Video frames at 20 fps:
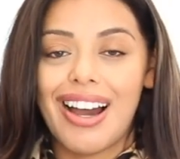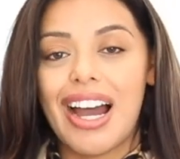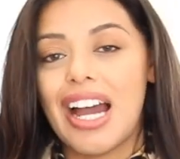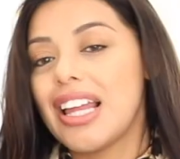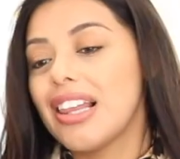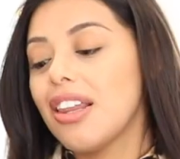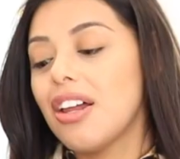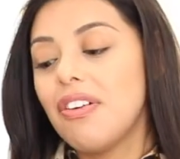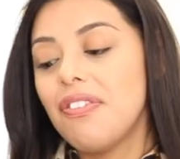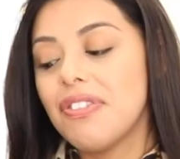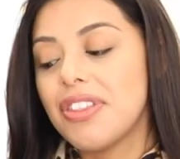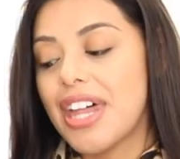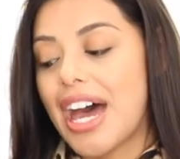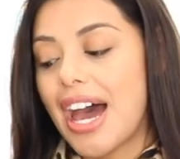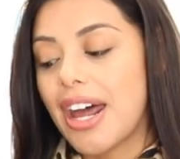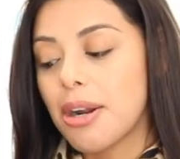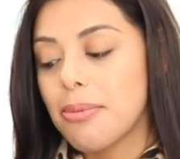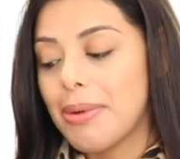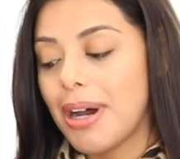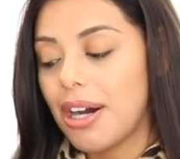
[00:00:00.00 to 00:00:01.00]
I love
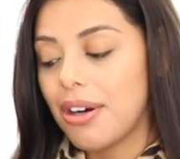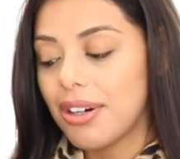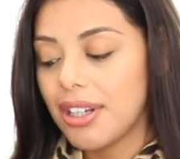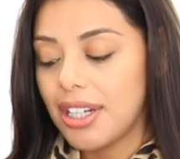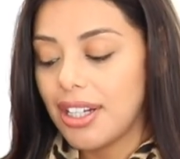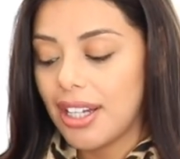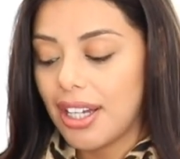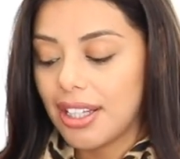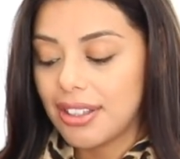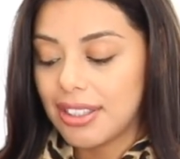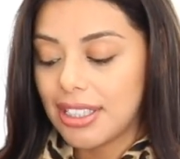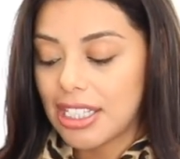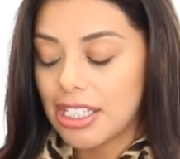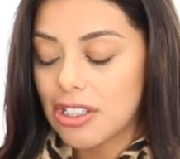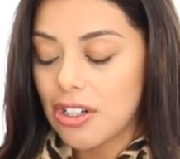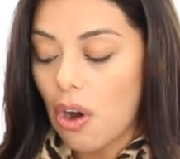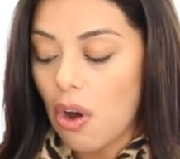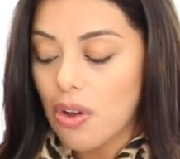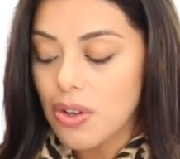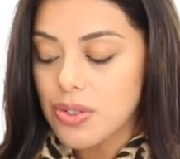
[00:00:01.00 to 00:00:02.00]
that about it. And
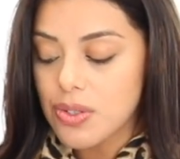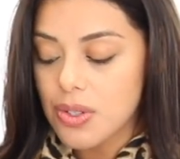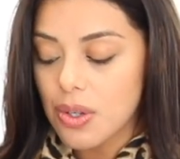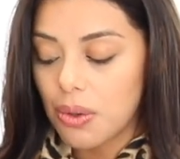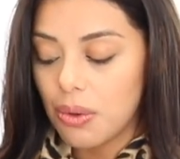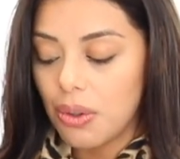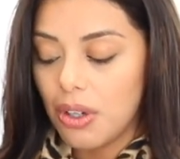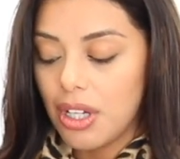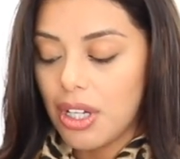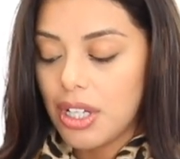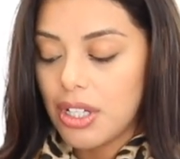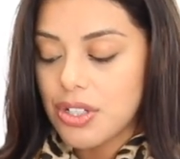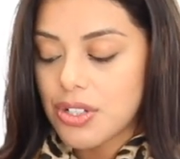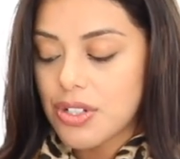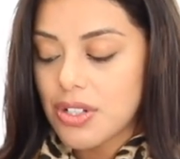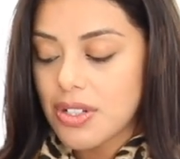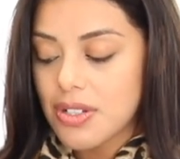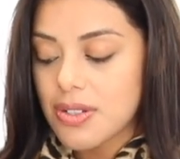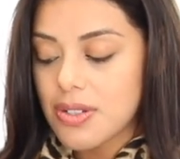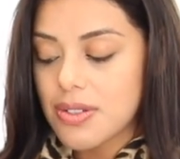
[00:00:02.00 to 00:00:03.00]
then also
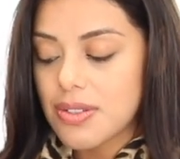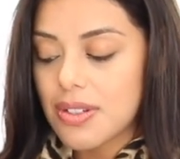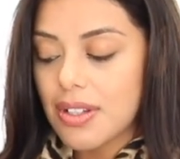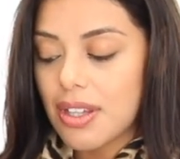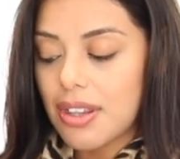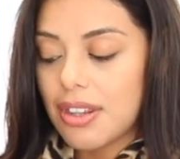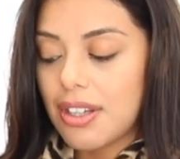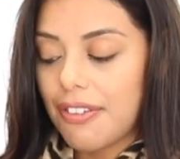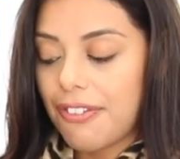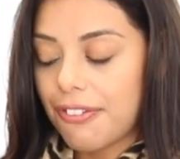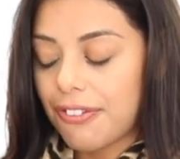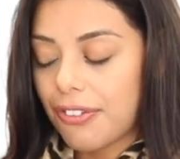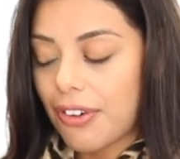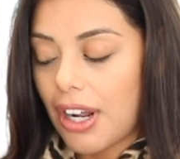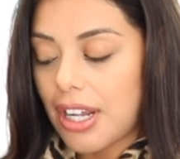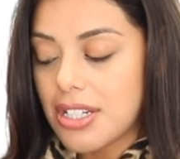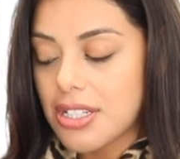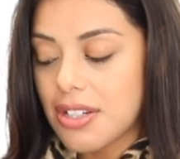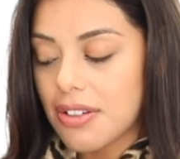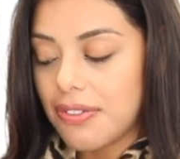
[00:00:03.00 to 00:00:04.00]
just the
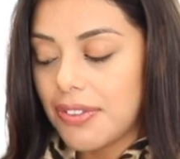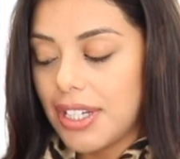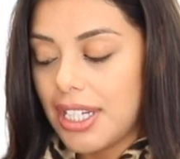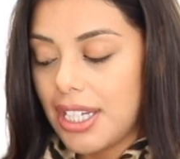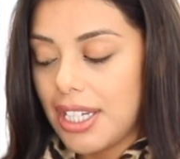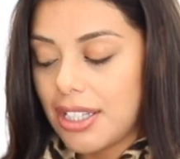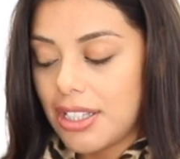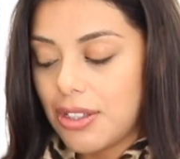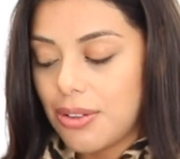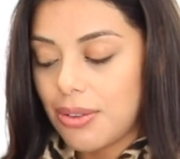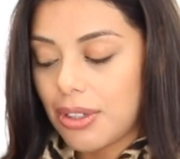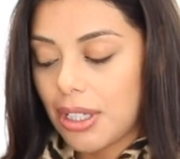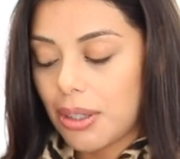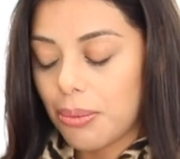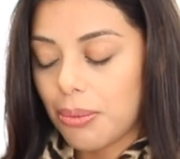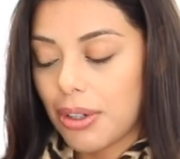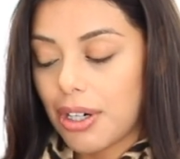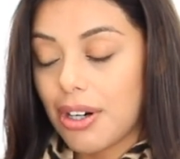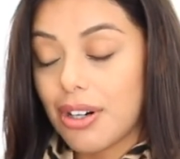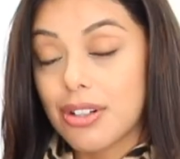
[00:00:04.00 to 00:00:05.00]
front of it, you
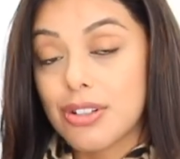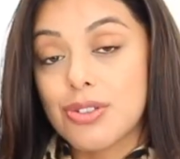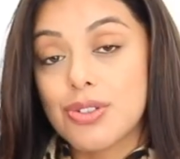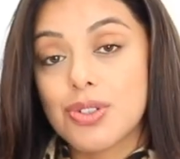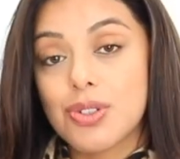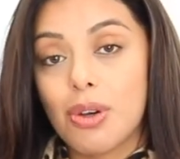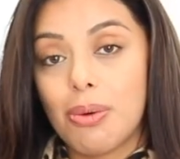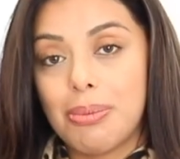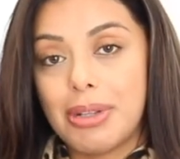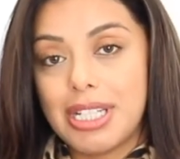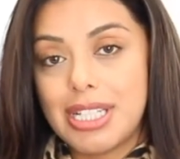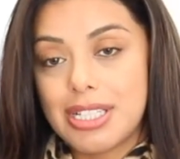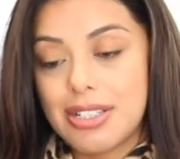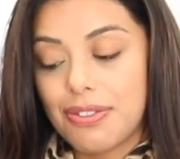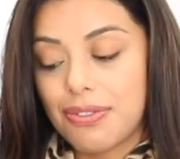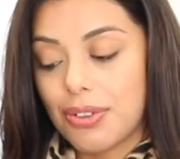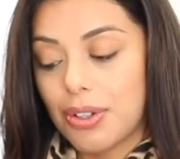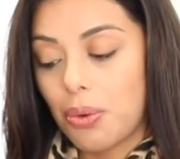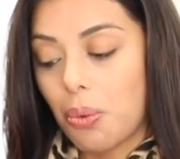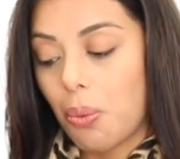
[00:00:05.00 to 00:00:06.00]
can wear it in so many
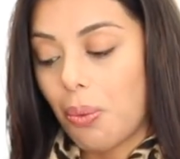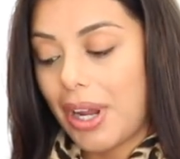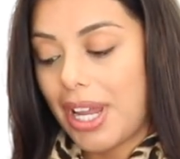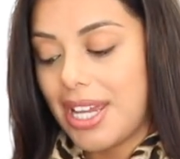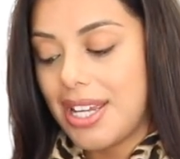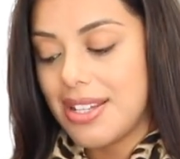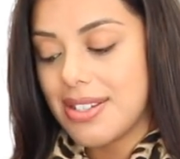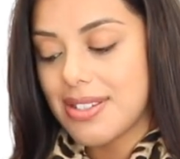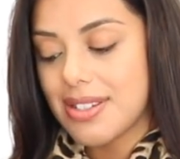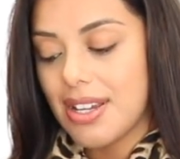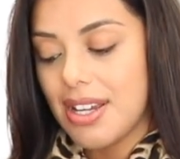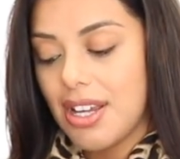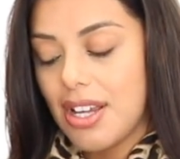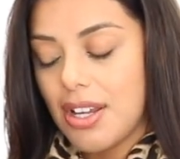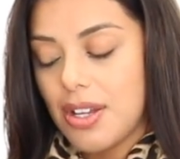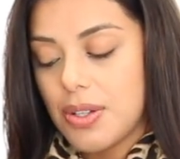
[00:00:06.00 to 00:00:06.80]
different ways.